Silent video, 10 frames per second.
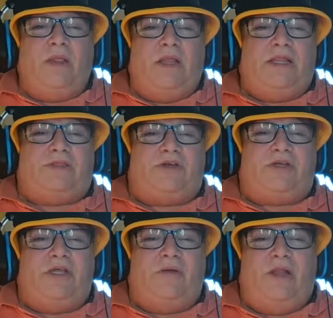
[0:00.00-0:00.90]
let
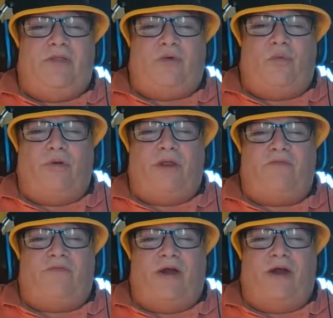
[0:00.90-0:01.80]
the world
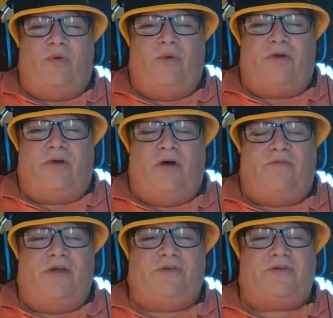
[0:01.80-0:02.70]
on fire with their
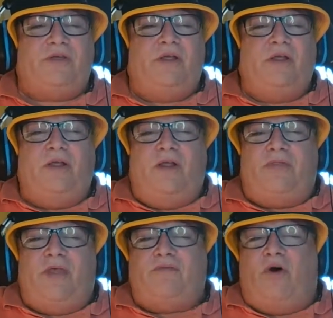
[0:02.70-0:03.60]
offense.
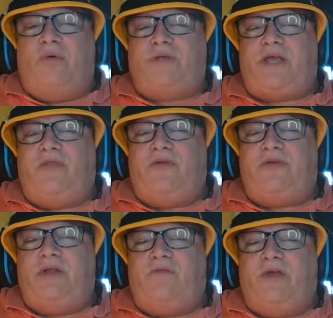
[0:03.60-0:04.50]
They've always had their
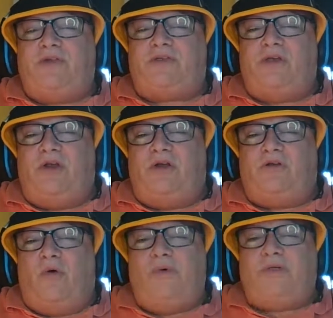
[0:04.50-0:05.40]
defense,
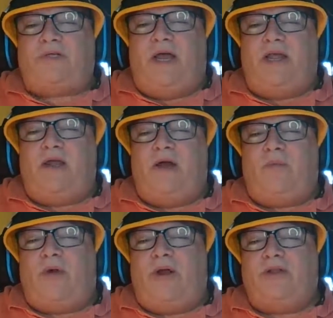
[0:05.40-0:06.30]
always kind of come
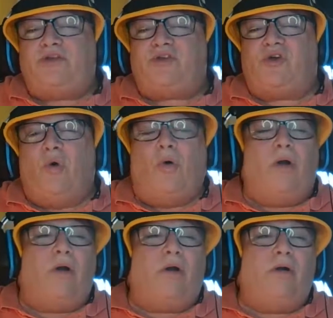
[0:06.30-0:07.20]
around and
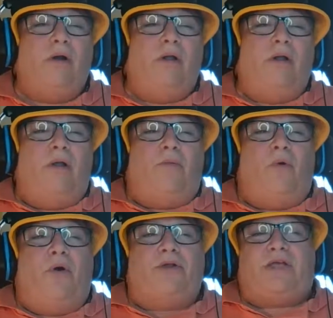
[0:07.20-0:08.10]
score
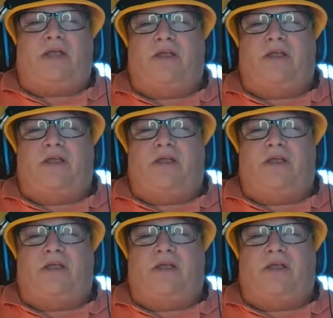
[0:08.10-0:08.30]
points. Like